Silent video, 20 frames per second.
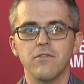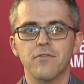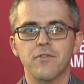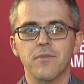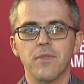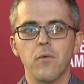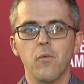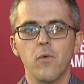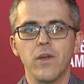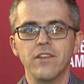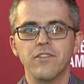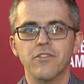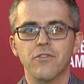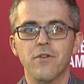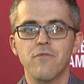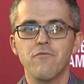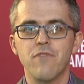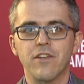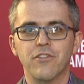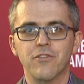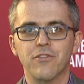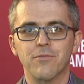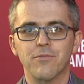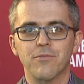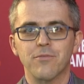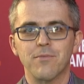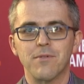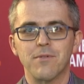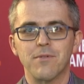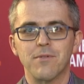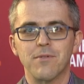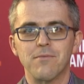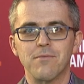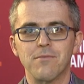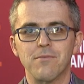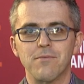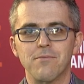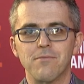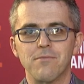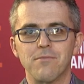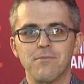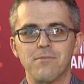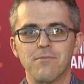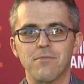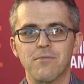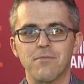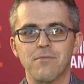from the Winter Enrichment Program,